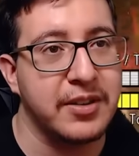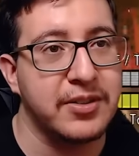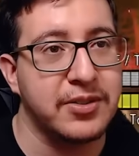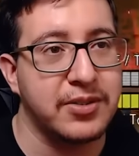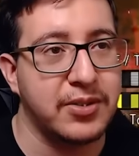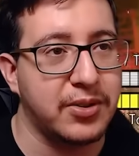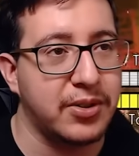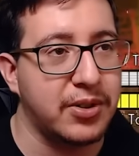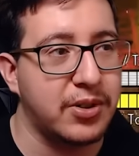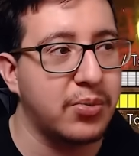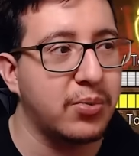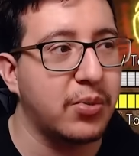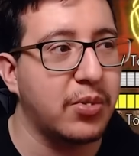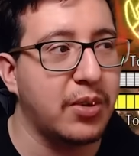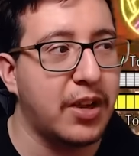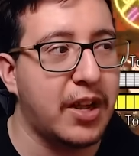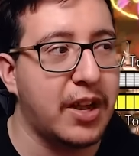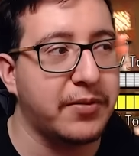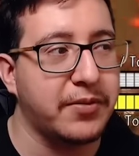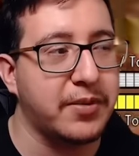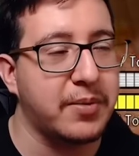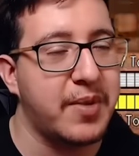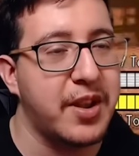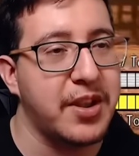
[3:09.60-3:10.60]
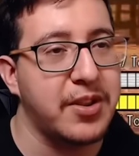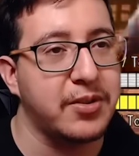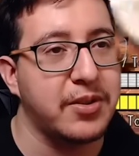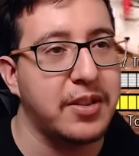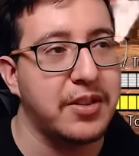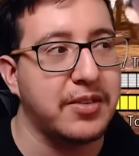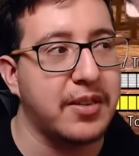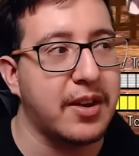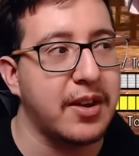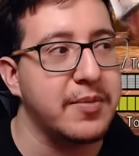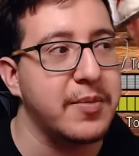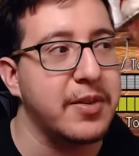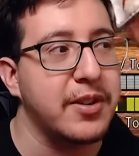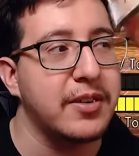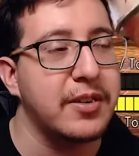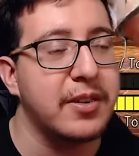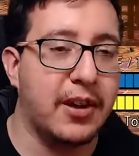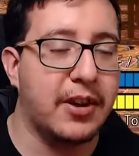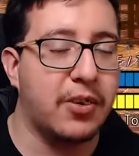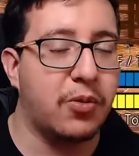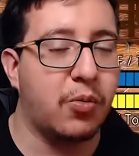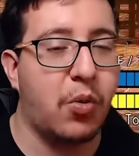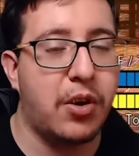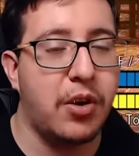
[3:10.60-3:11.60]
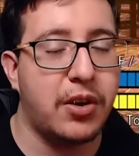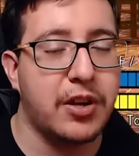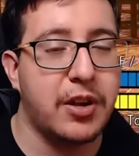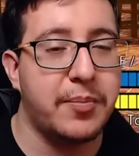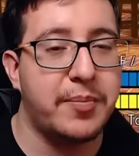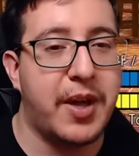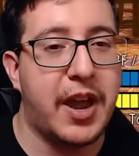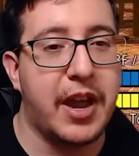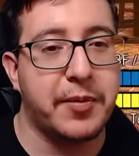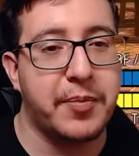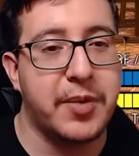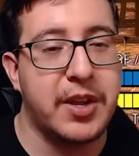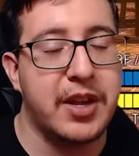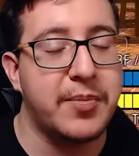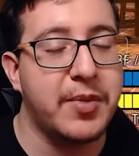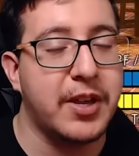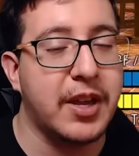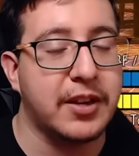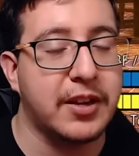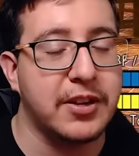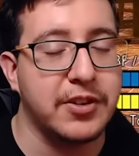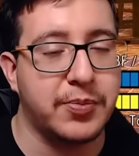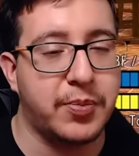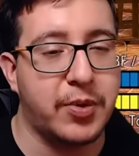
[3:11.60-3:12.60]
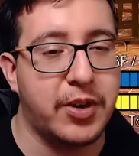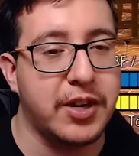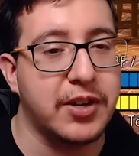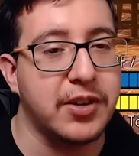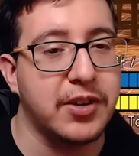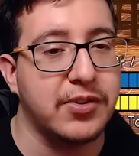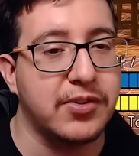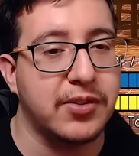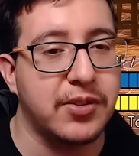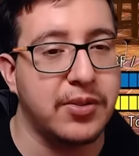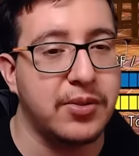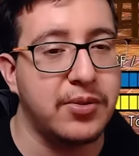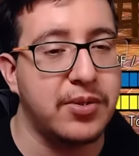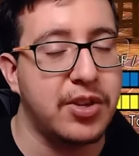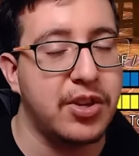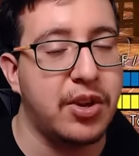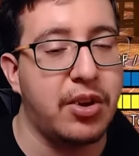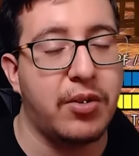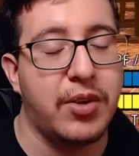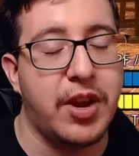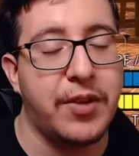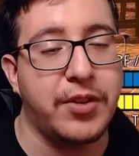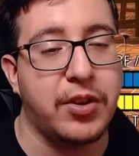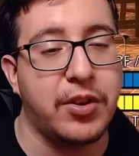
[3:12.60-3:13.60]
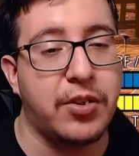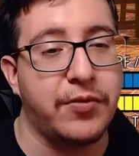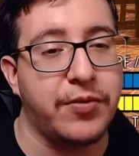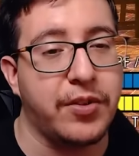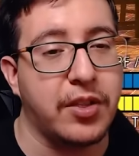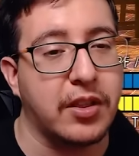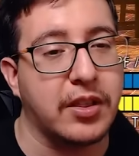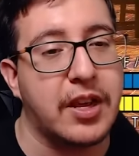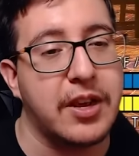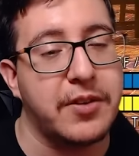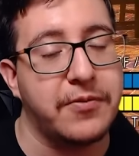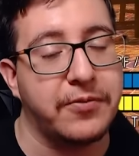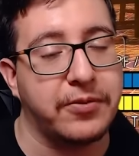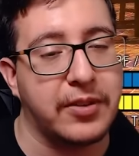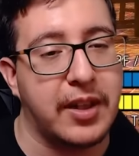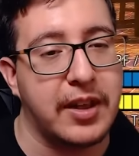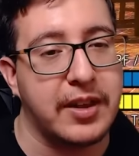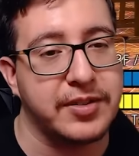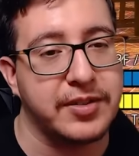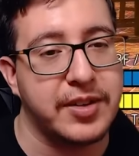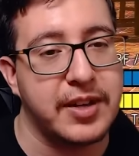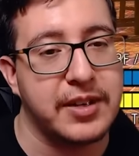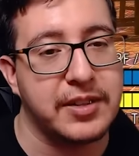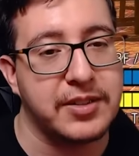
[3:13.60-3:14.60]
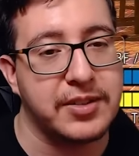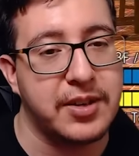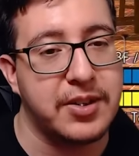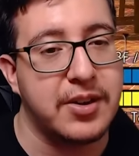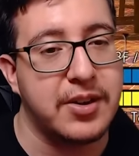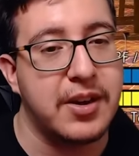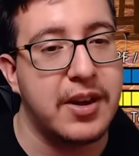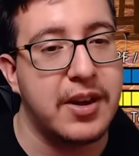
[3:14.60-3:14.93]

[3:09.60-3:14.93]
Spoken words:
so you will have to manually time it. A walk-up back medium kick is pretty good too. You don't have to go for the light flash axe here.